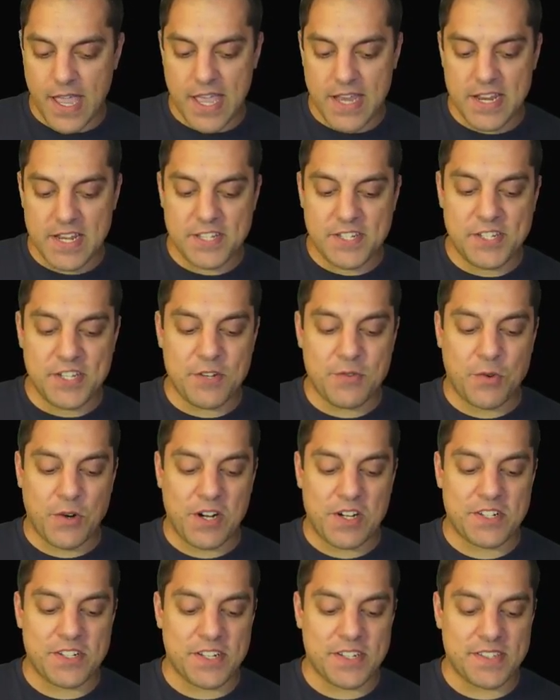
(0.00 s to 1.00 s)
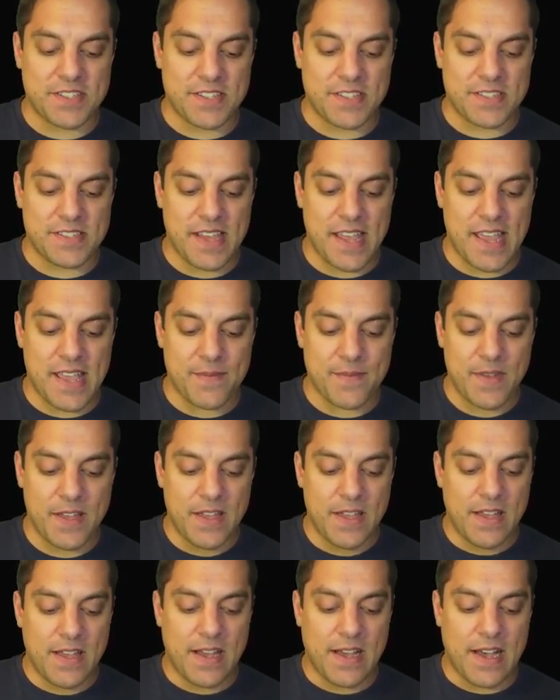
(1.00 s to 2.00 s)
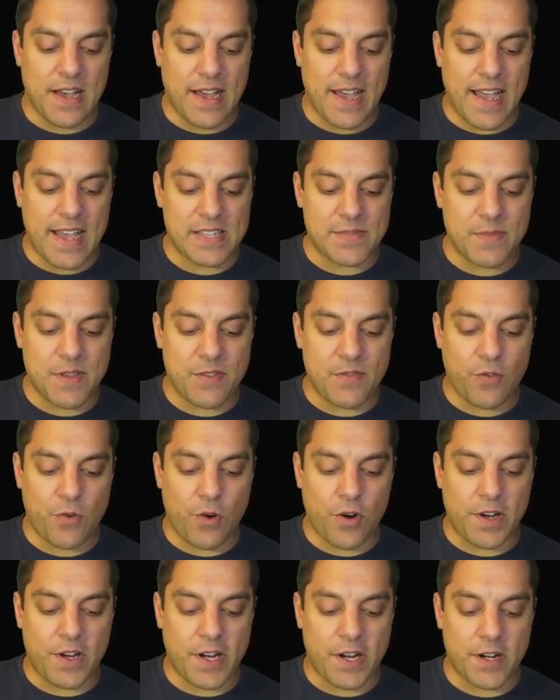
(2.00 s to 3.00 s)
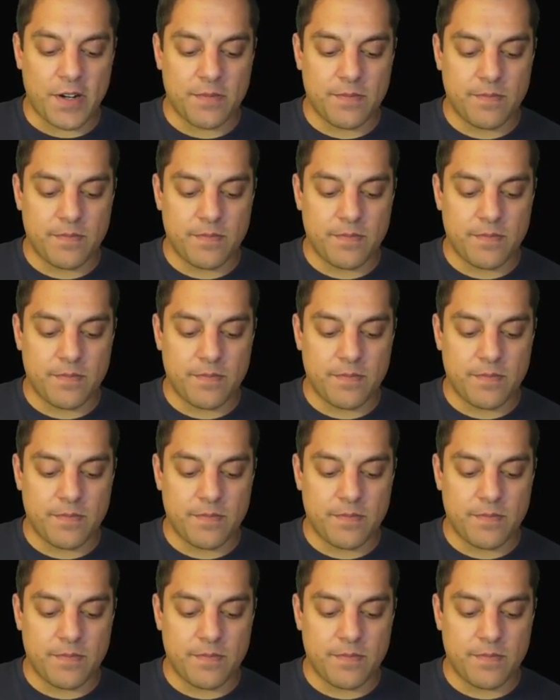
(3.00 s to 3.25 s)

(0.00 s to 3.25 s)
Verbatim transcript: and it should work just the same uh, as before here